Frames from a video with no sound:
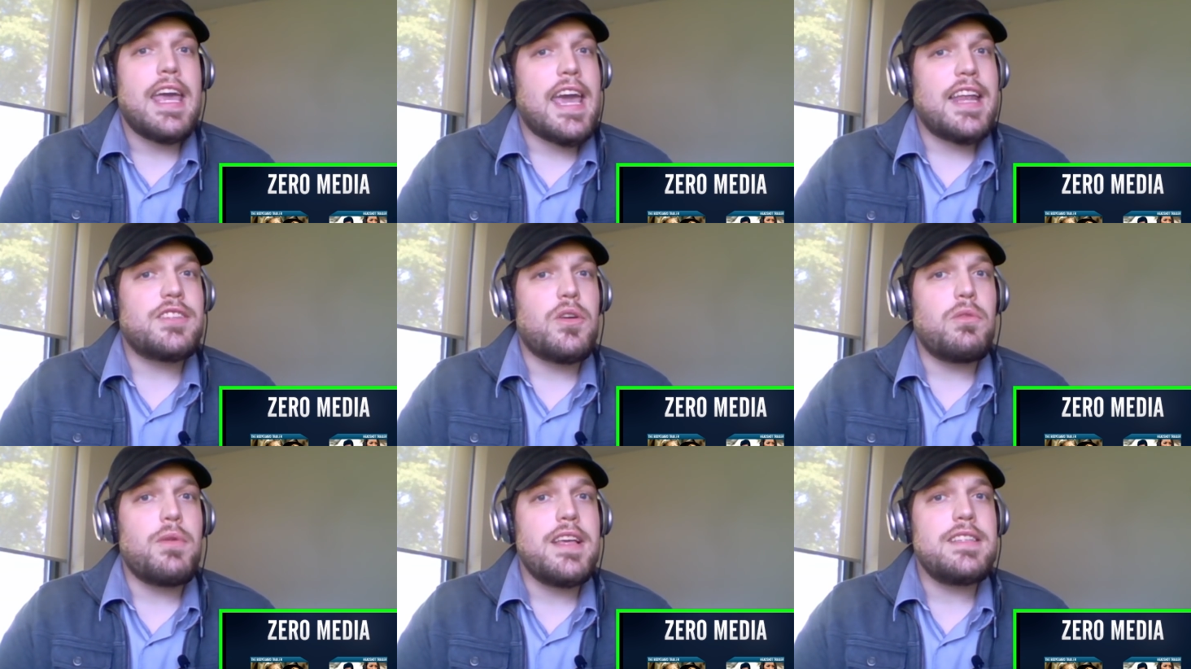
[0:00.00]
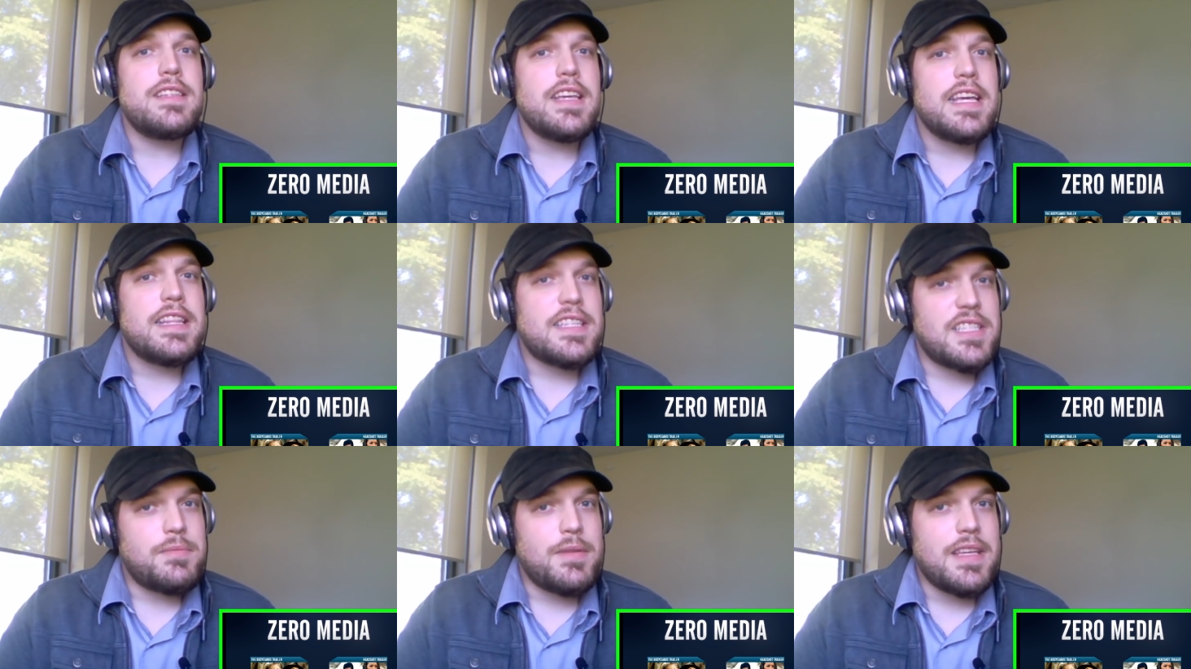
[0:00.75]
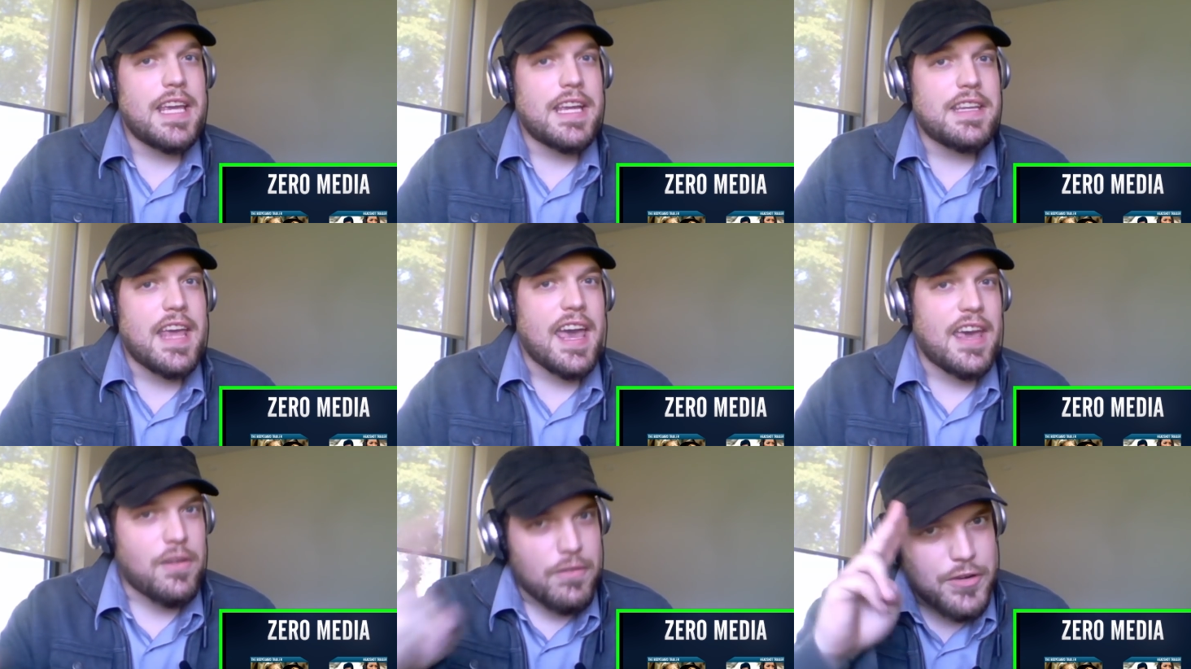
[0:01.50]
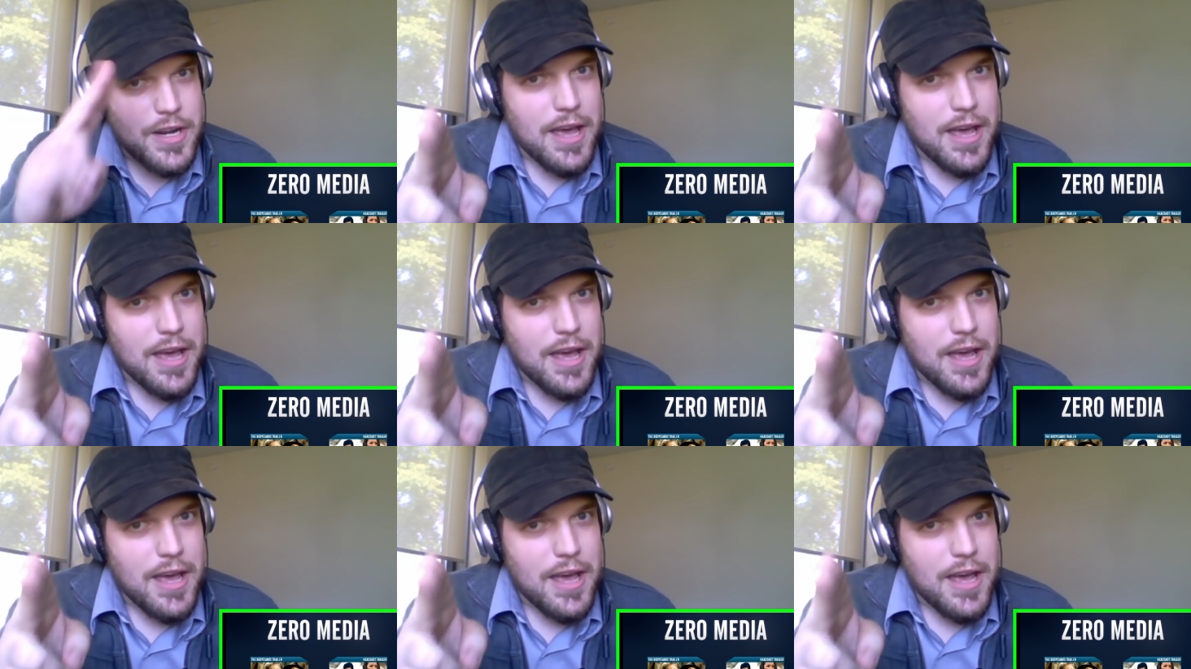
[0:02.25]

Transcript: And as always, this has been Geek Dad, over and